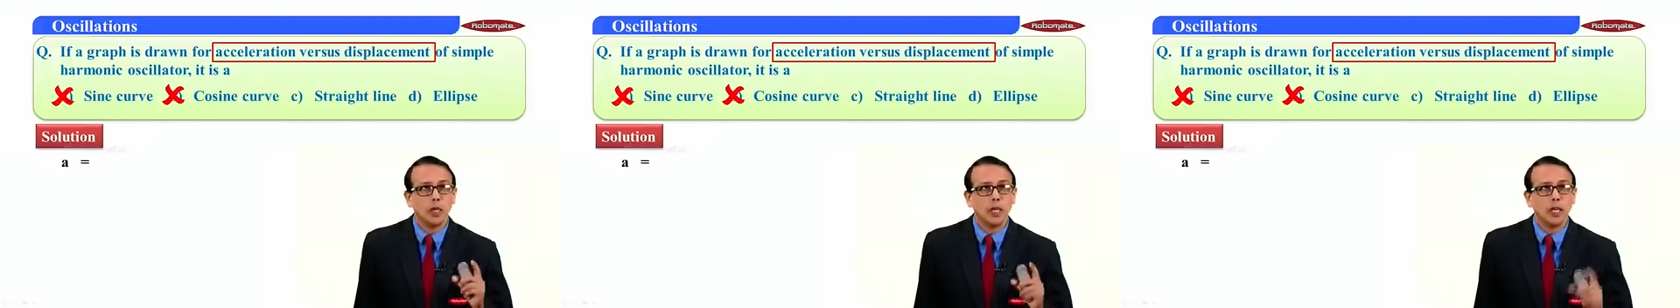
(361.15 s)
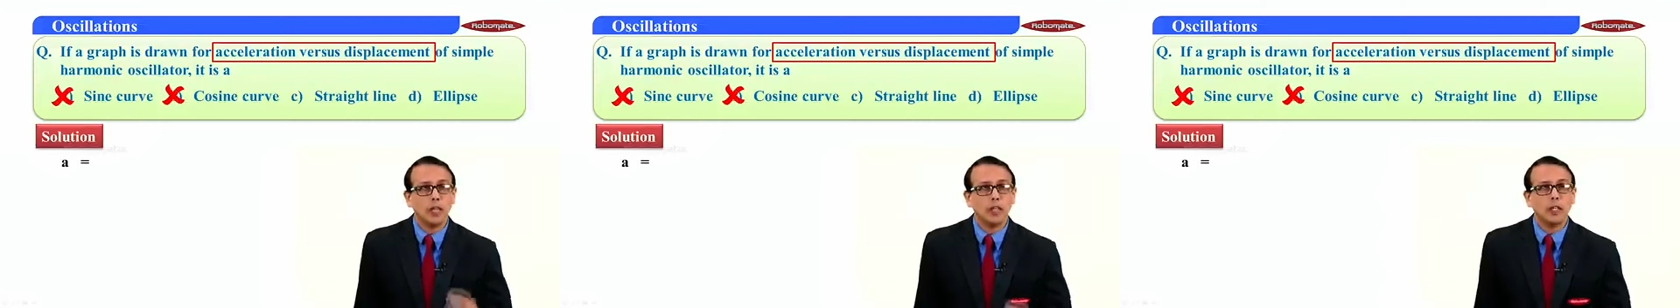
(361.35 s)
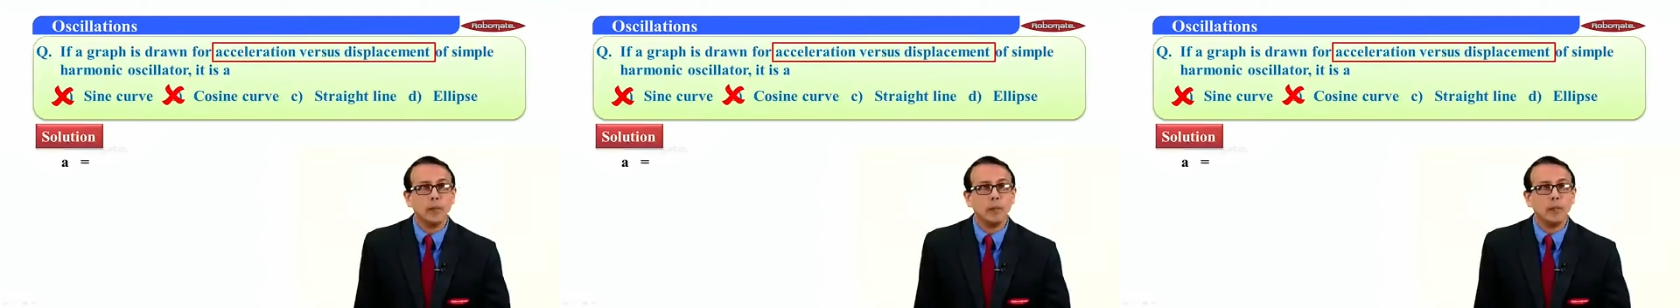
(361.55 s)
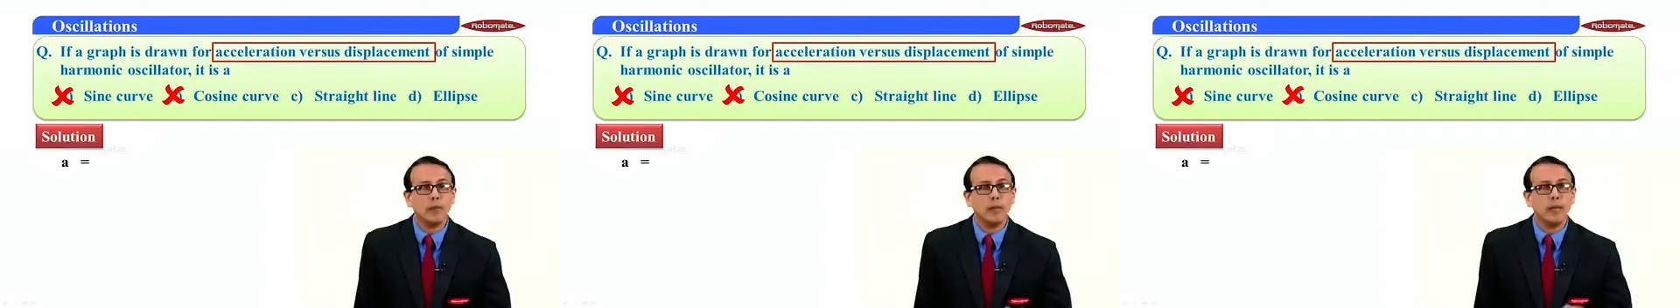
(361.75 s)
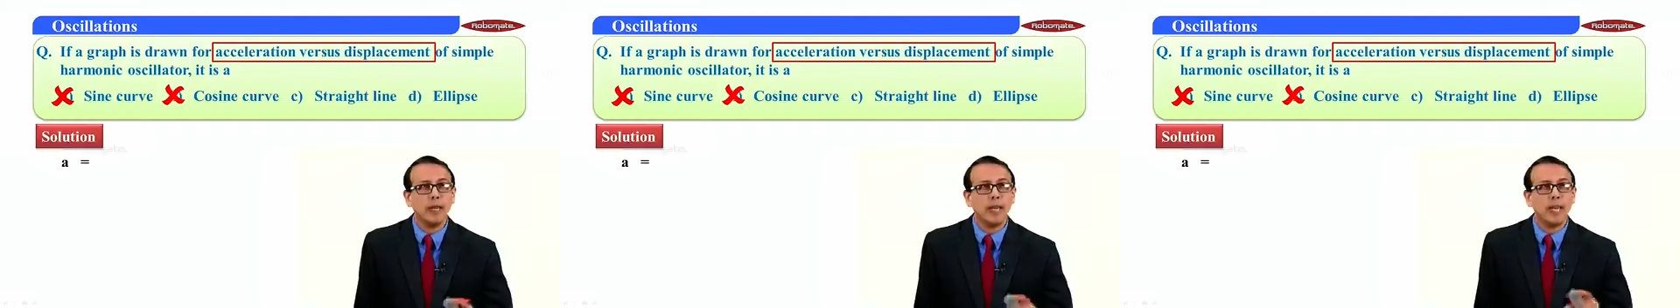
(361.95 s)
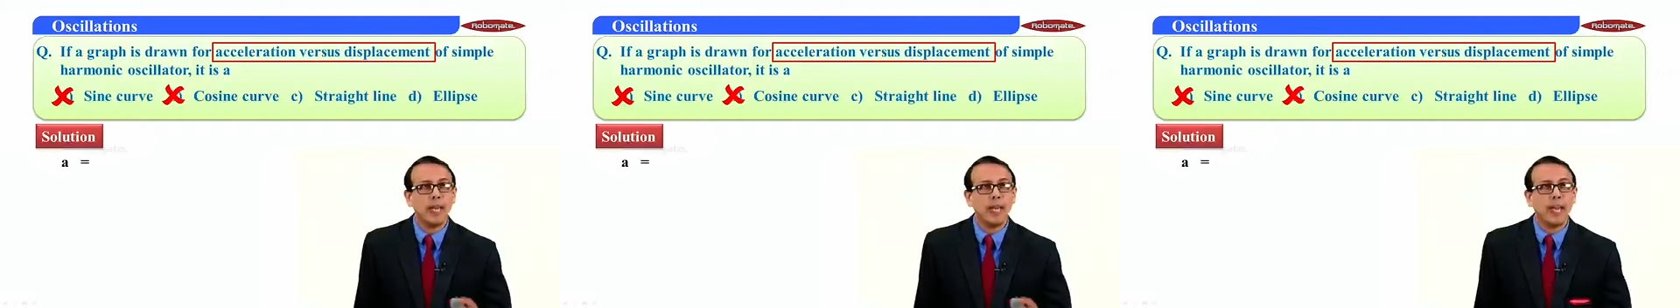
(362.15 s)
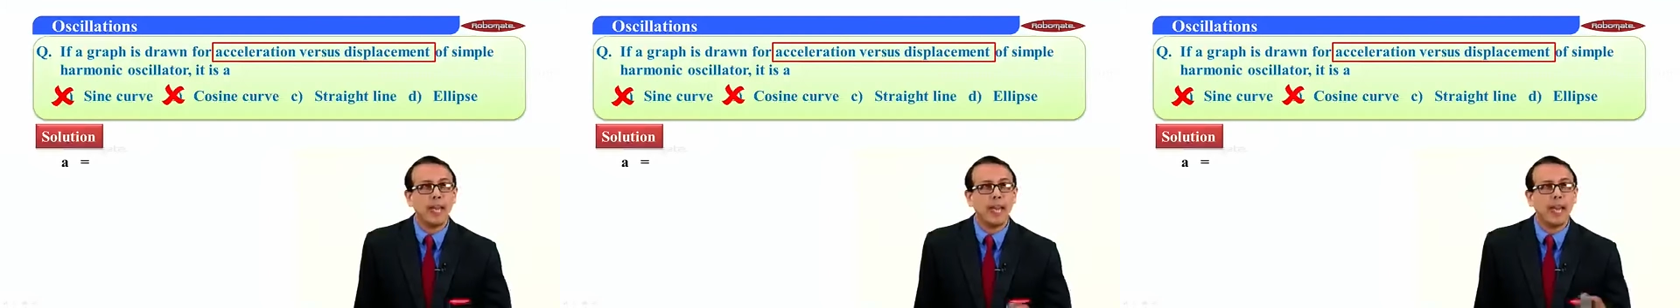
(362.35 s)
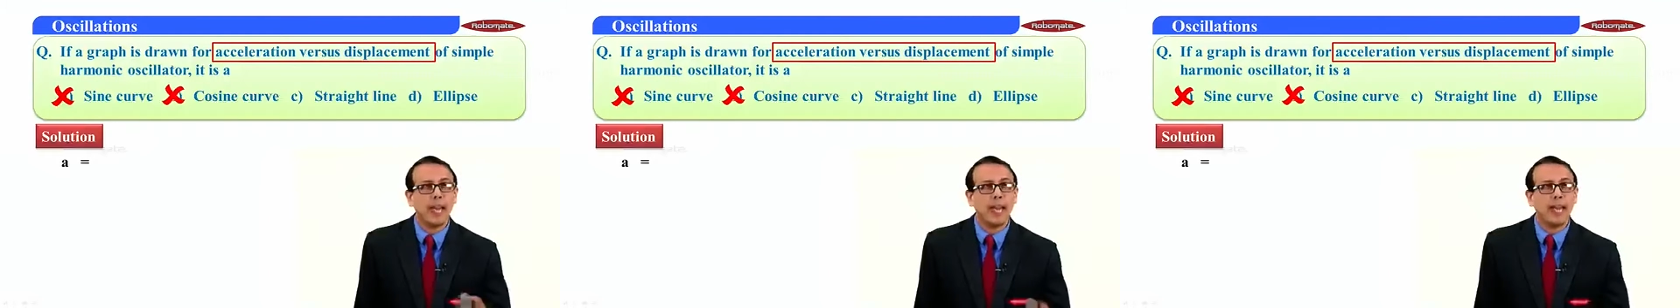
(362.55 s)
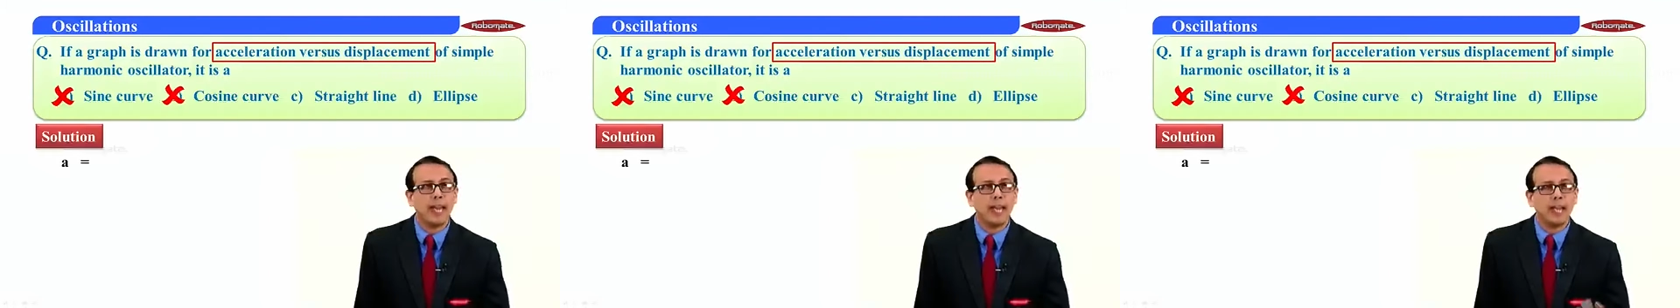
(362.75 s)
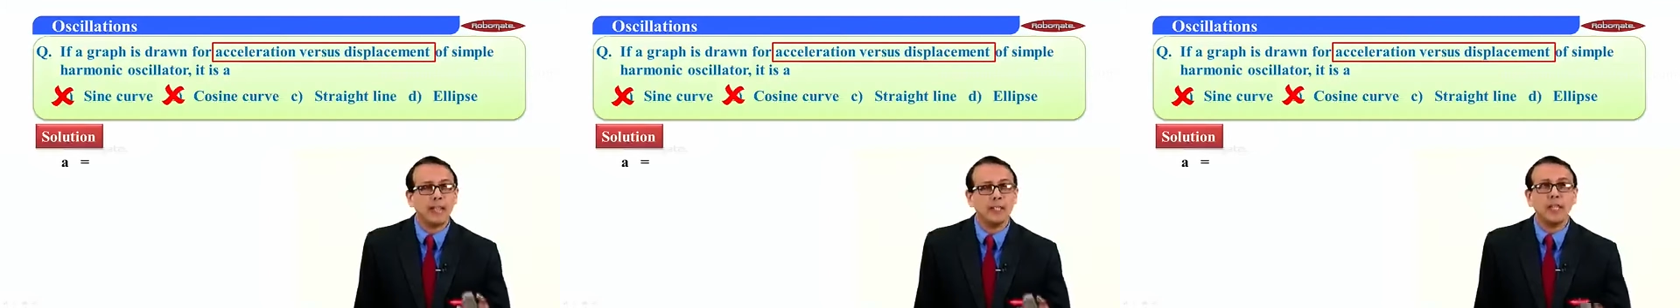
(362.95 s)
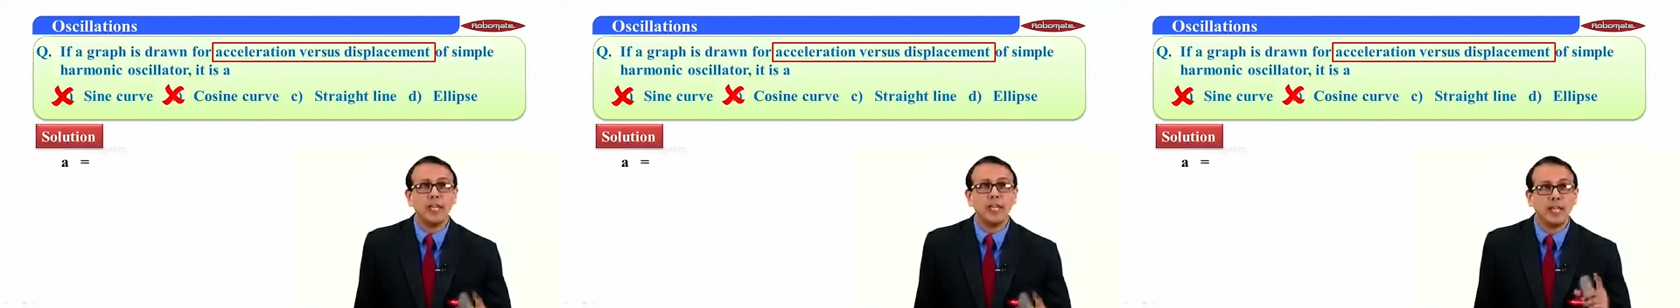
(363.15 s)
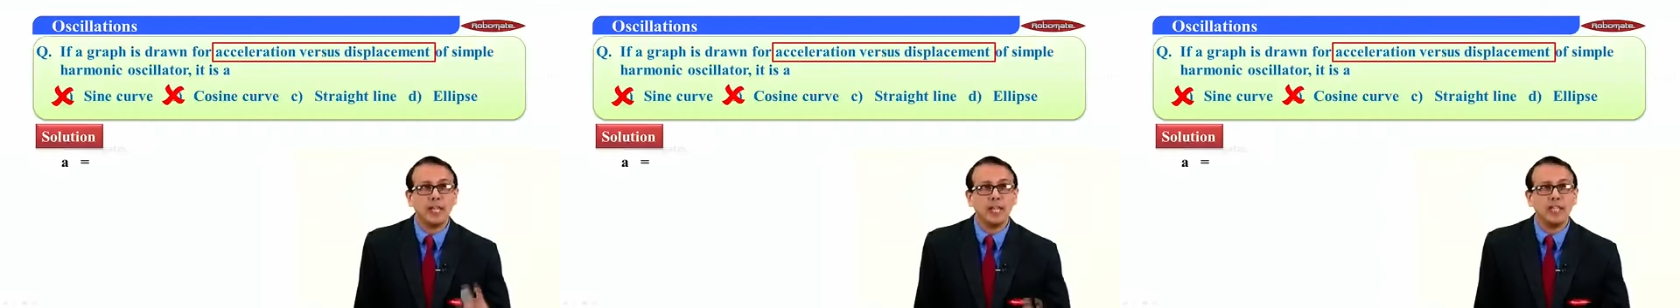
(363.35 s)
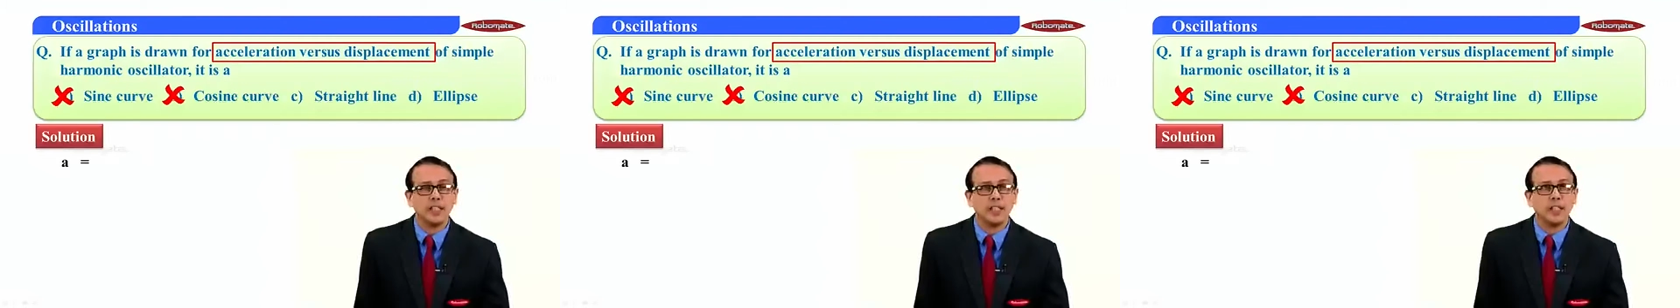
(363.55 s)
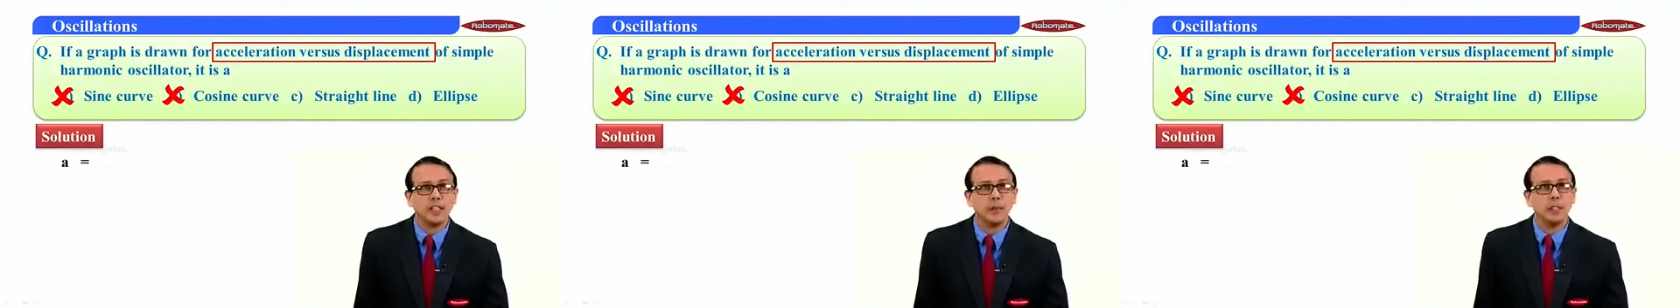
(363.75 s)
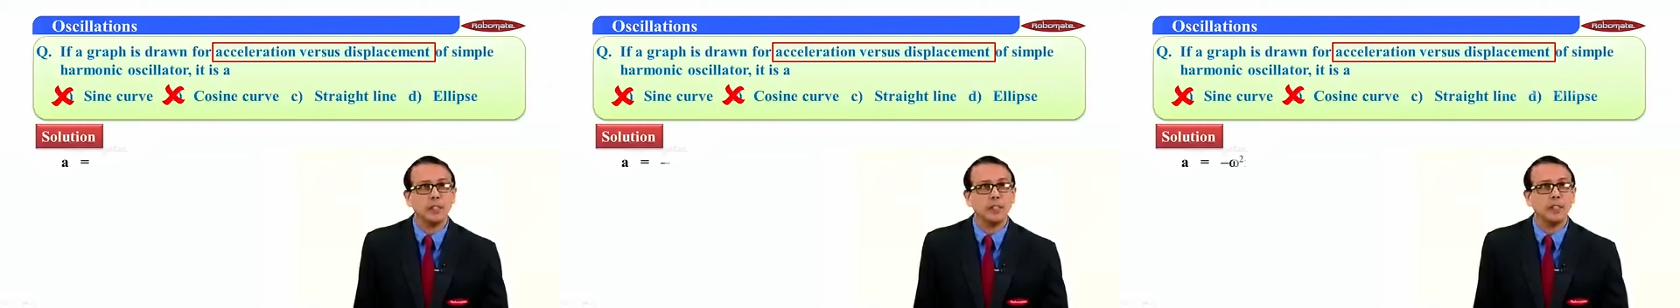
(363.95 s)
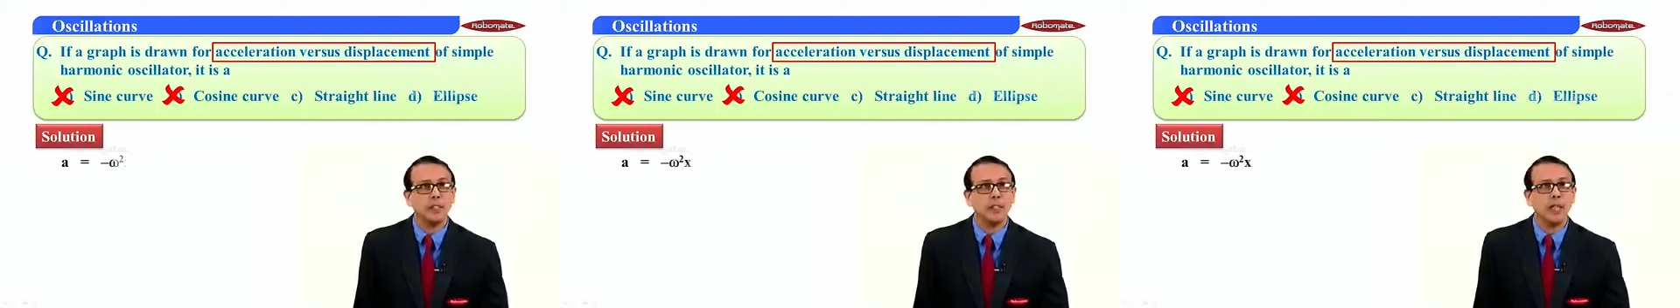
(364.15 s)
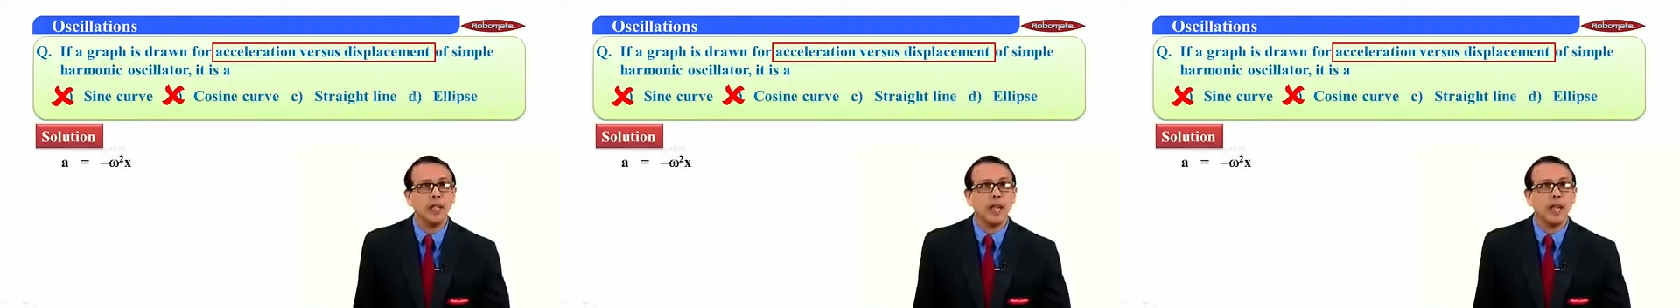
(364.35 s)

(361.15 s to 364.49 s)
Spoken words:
the relation between A and x in SHM is